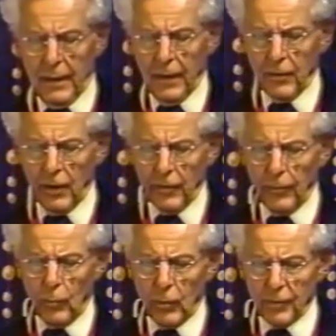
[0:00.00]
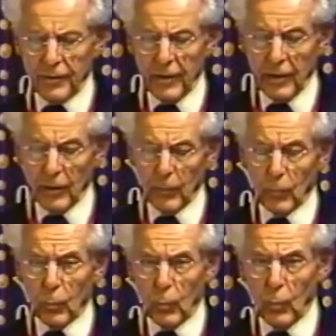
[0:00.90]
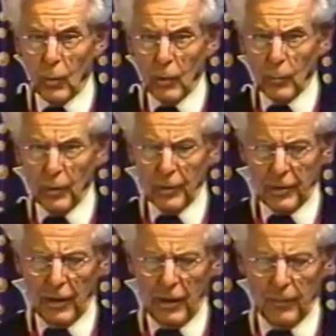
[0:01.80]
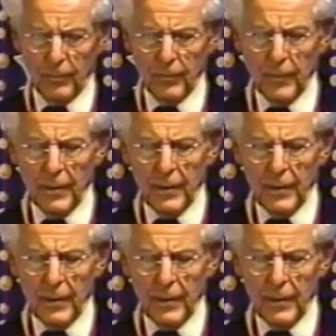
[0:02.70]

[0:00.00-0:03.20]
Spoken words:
another more terrible war will come